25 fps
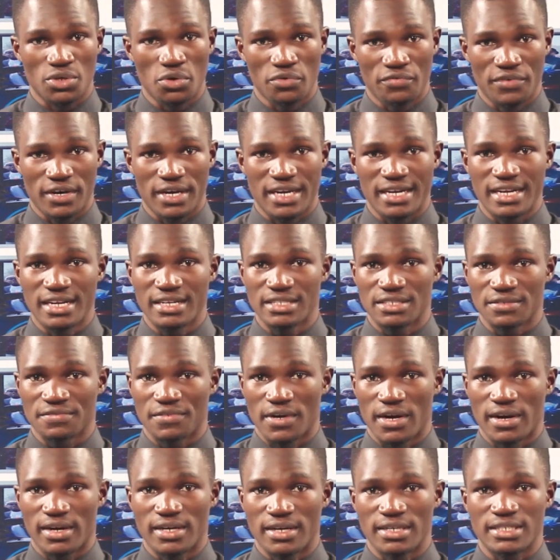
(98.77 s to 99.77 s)
over
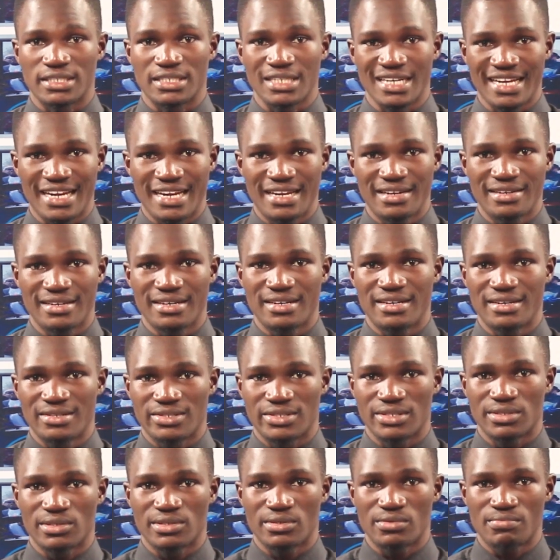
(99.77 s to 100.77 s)
interference in
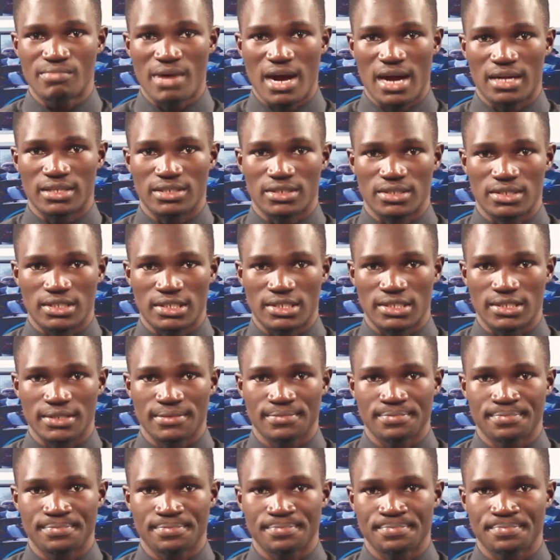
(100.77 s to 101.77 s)
internal
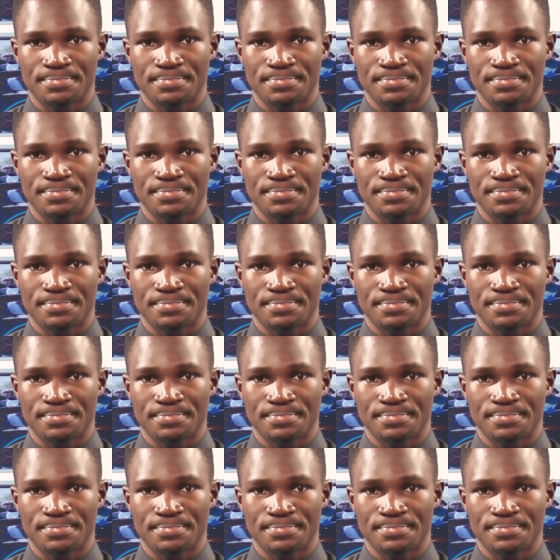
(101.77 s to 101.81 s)
matters.